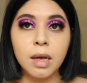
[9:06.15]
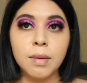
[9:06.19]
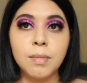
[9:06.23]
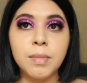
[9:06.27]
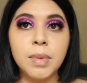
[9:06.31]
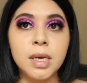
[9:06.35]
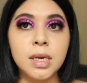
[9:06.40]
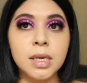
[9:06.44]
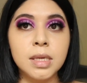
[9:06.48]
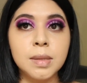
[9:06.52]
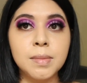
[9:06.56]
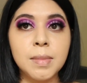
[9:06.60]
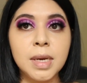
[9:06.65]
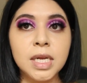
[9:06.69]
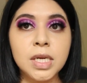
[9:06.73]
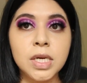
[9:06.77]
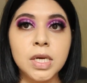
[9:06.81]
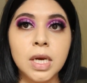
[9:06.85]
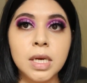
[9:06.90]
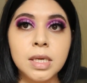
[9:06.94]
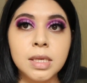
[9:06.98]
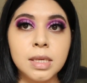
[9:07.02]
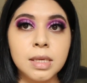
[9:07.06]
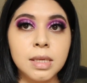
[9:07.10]
because my
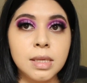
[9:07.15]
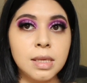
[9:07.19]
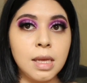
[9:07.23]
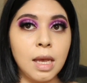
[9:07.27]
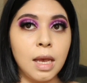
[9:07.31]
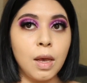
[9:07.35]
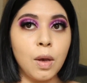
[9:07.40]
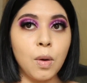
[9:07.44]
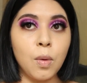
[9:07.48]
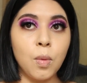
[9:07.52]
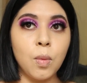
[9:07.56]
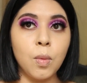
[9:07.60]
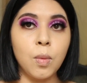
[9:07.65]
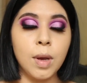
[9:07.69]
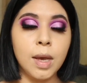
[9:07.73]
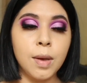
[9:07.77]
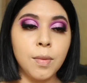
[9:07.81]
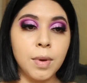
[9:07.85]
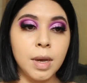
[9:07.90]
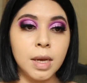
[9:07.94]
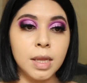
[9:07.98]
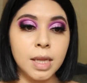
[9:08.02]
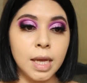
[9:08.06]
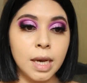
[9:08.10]
chest is like way
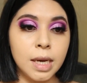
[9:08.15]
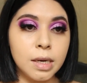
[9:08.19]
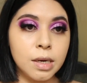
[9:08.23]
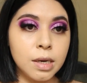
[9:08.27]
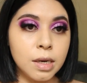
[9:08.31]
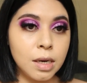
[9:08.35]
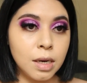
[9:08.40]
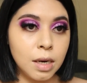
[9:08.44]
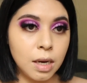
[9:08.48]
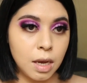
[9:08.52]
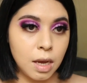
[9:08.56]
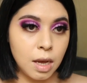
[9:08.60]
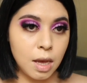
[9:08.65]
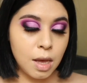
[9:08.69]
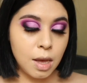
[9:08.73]
lighter.